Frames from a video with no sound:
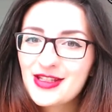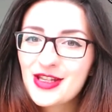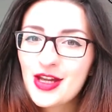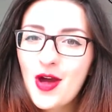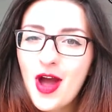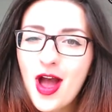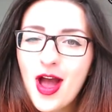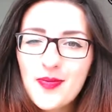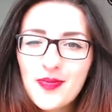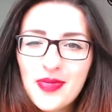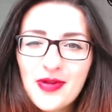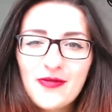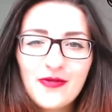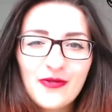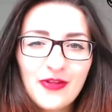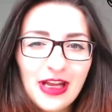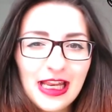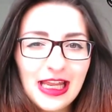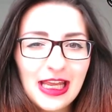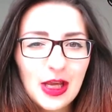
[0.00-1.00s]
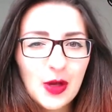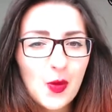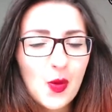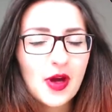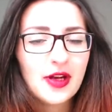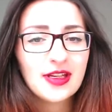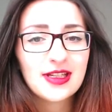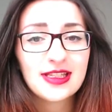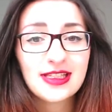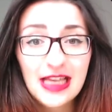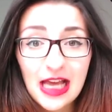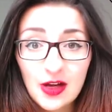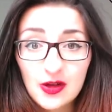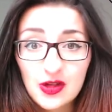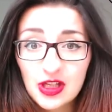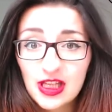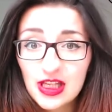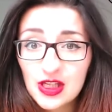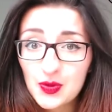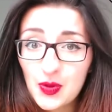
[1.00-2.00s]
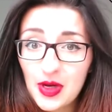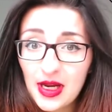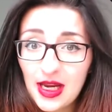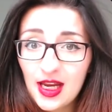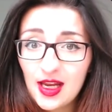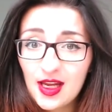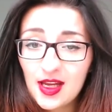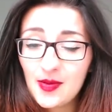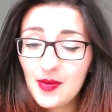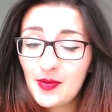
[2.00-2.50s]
So I've been feeling quite nostalgic this week,